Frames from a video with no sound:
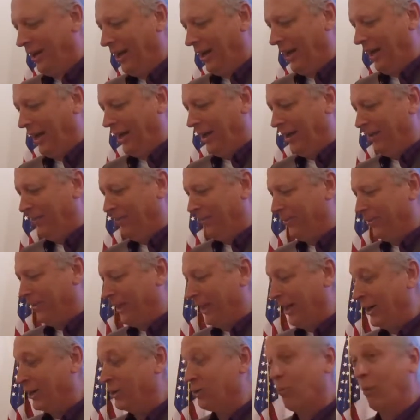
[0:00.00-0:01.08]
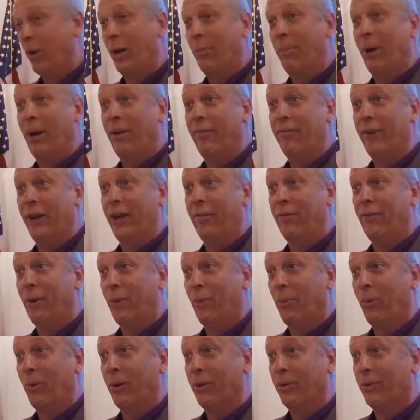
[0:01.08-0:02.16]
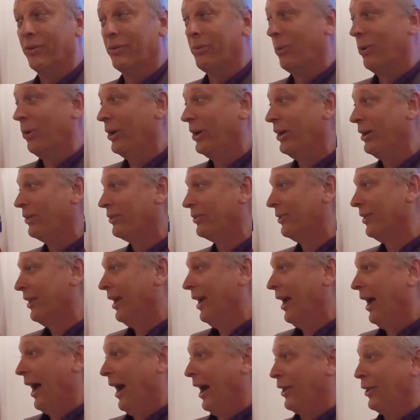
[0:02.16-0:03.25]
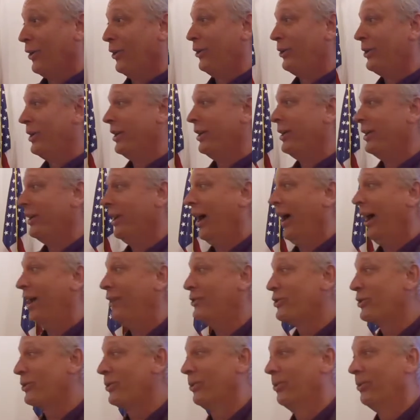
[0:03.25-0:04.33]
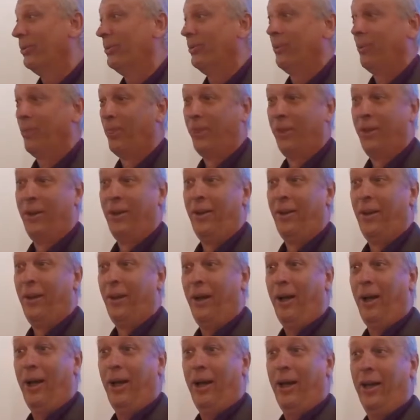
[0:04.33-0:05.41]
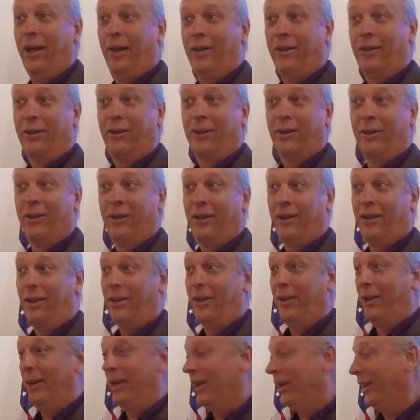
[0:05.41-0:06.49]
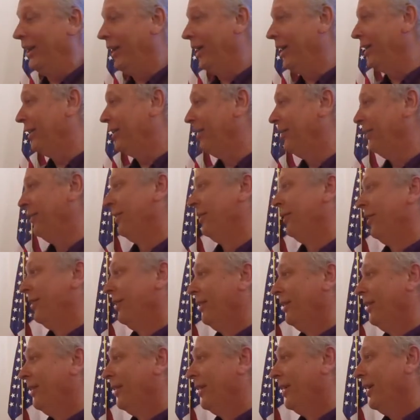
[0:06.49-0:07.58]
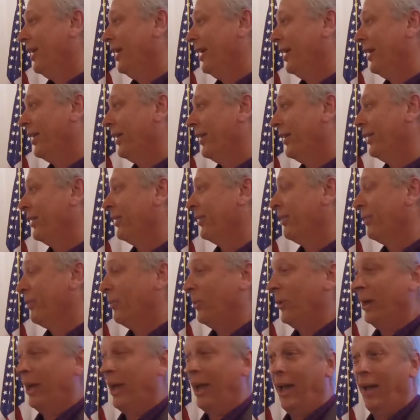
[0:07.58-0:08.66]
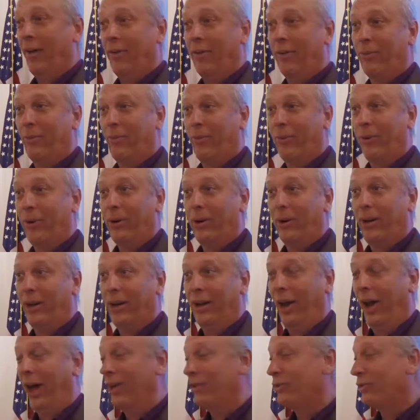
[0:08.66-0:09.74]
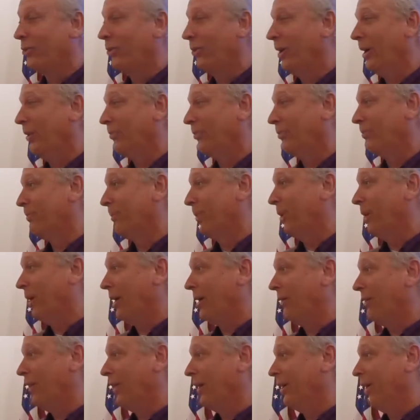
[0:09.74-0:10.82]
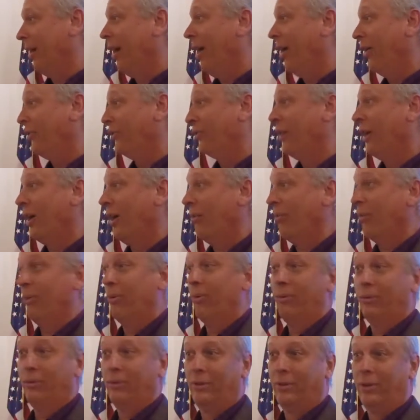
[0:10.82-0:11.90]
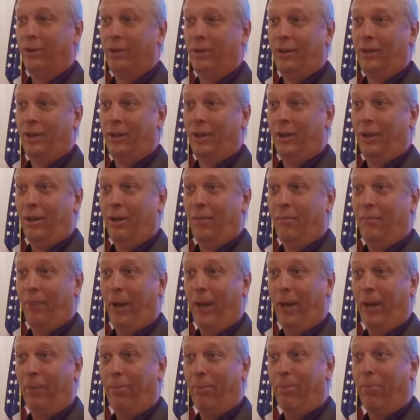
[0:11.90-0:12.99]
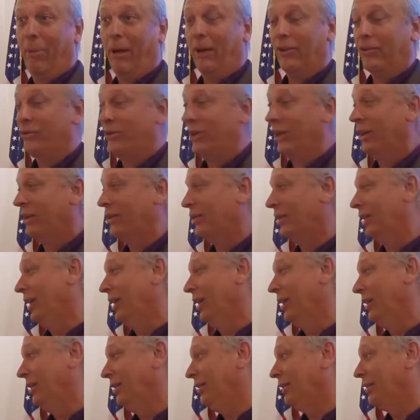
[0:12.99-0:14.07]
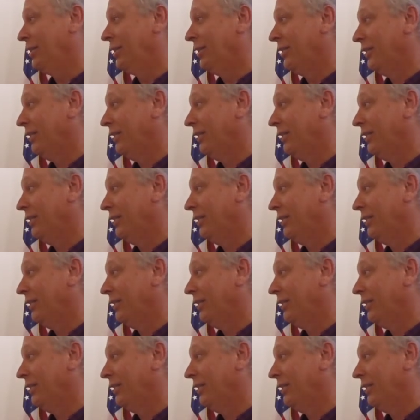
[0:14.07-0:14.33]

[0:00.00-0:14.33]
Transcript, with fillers: um, that it's one of my favorite ones. One is I learned it in high school. Uh, in a, in, we had, in high school, I was part of an ensemble made up of about 16